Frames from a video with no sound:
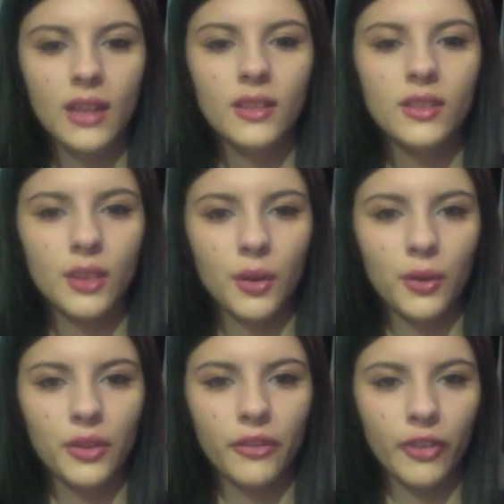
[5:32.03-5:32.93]

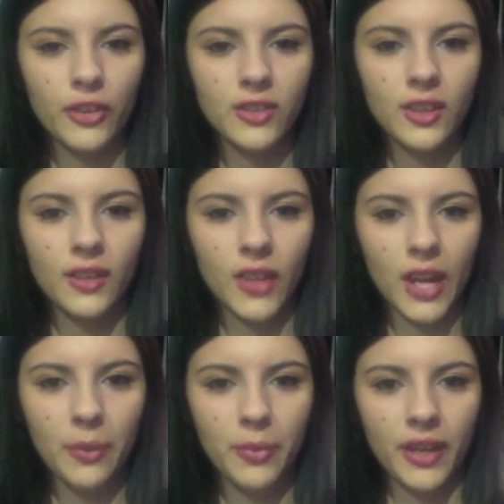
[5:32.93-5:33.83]
So the first thing that
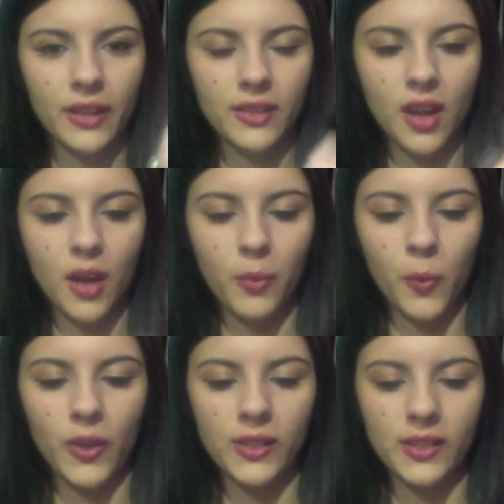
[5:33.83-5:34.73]
I picked up
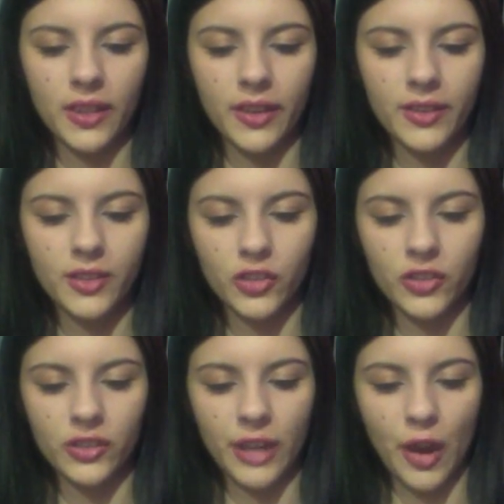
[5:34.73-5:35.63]
was this
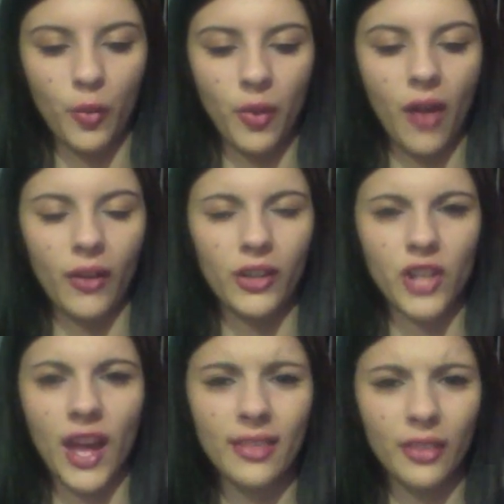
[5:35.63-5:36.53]
just nail
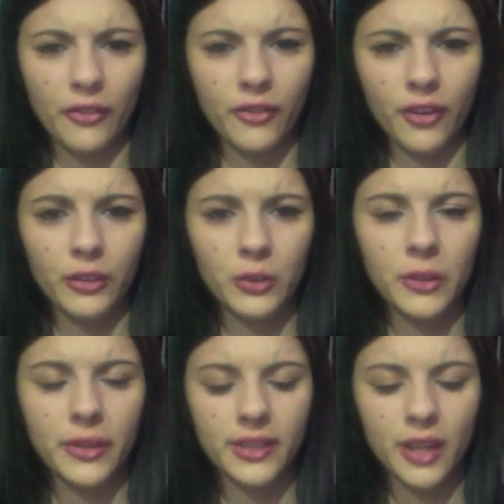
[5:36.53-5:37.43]
polish. I love Forever
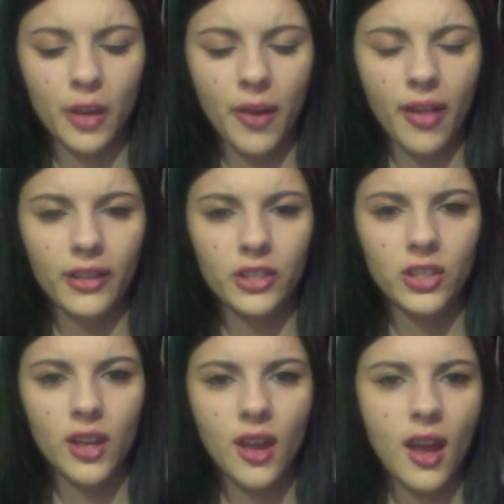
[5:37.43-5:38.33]
21's nail
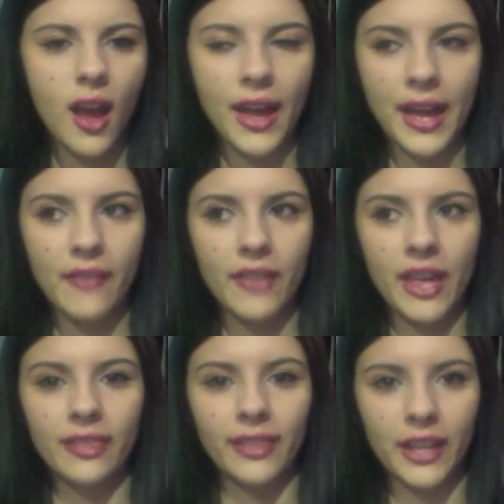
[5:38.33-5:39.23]
polish. I have
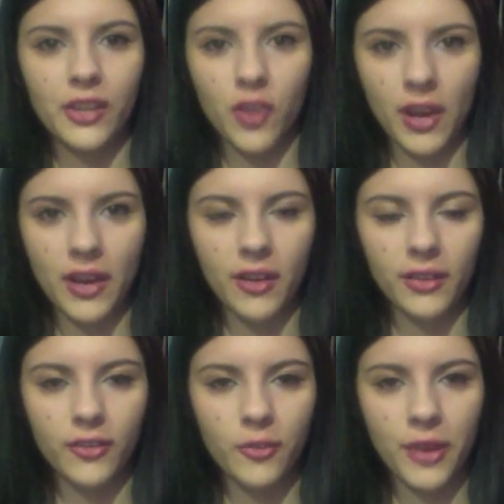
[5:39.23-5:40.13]
a light gray
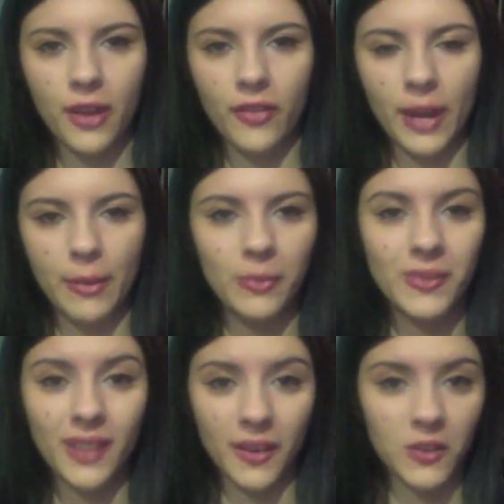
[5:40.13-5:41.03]
color from there that I'm
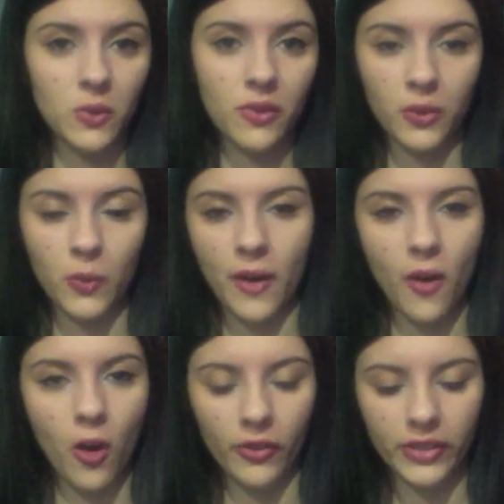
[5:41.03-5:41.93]
obsessed with and
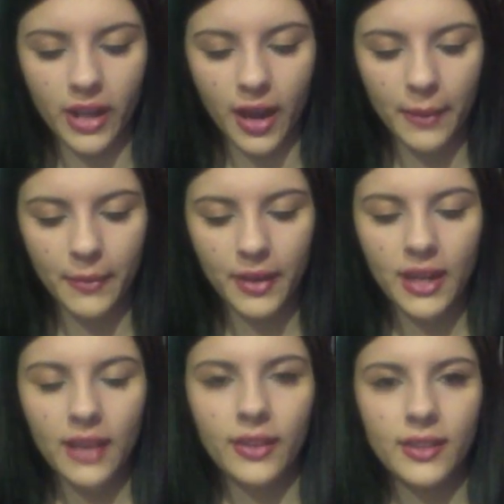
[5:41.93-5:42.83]
wear all the time.
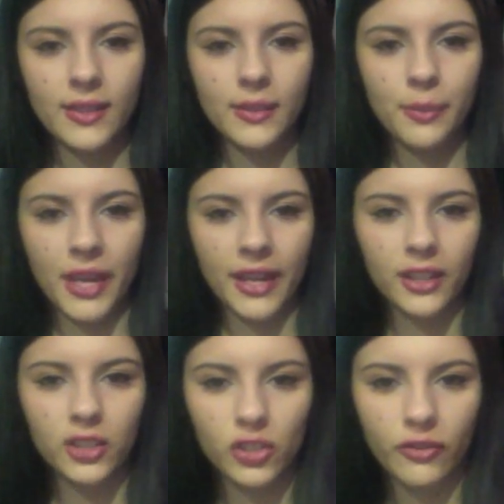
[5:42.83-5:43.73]
This is
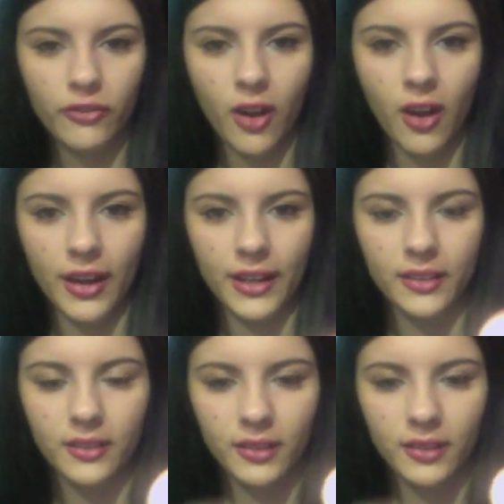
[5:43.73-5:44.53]
pink chiffon.